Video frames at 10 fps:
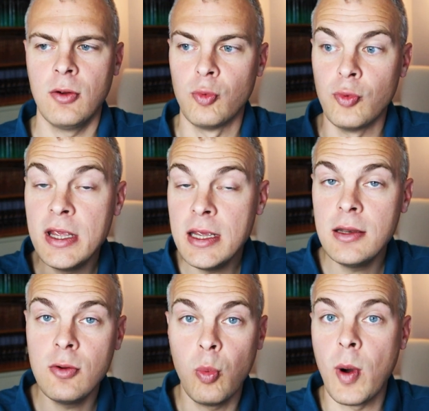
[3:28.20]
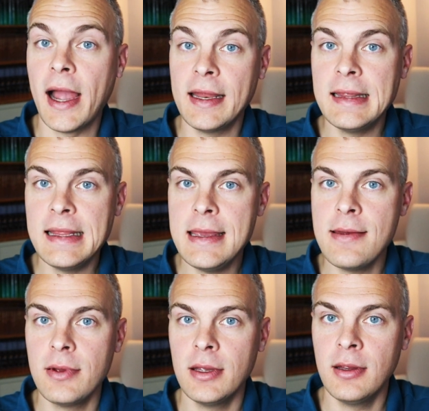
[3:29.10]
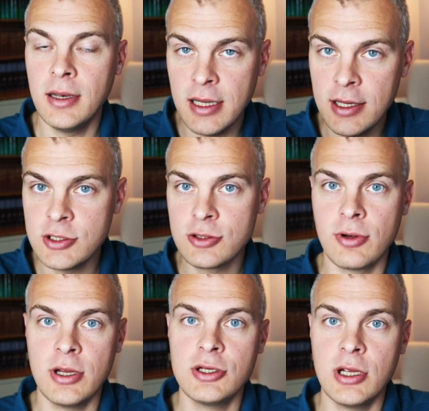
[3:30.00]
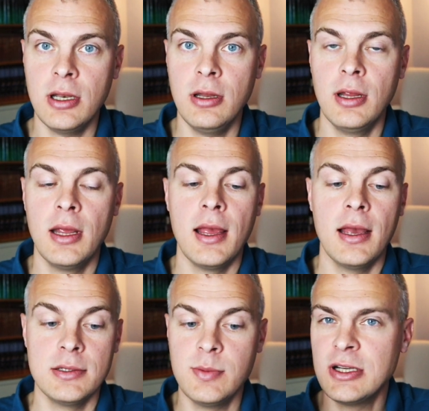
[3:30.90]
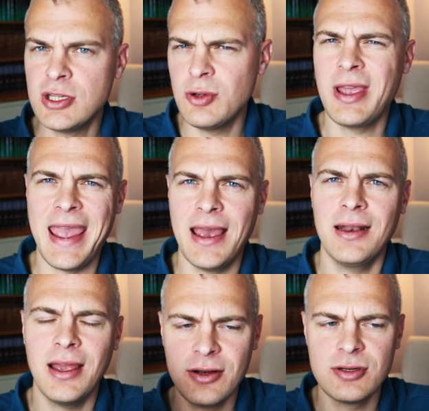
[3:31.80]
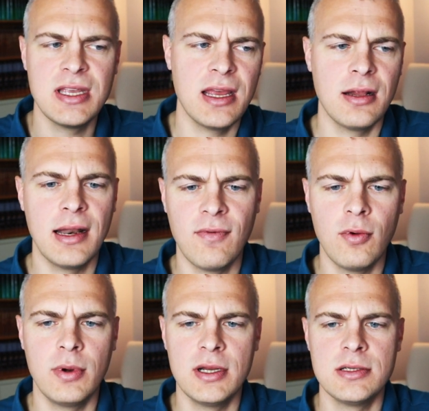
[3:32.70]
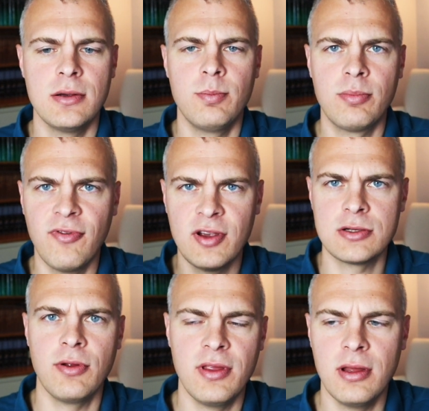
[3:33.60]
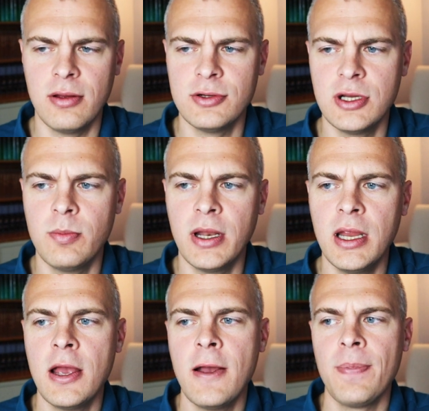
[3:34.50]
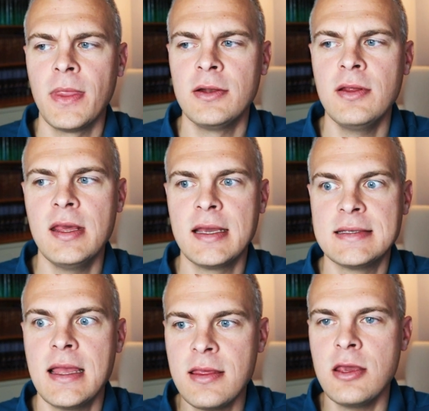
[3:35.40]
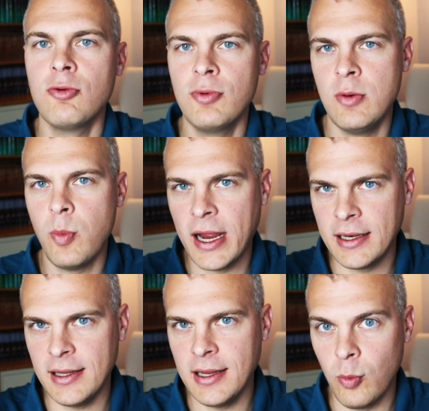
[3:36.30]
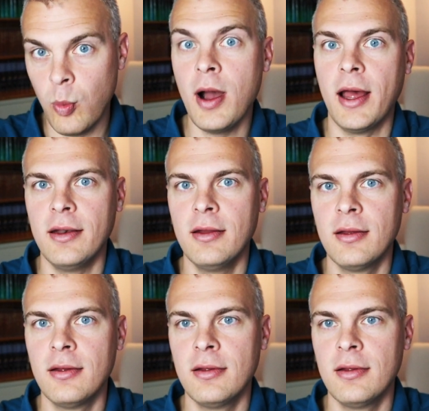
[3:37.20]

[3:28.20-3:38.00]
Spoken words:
Read widely in each tradition as much as you can. I understand not everyone is a professional theologian, but to the extent that you read widely in one,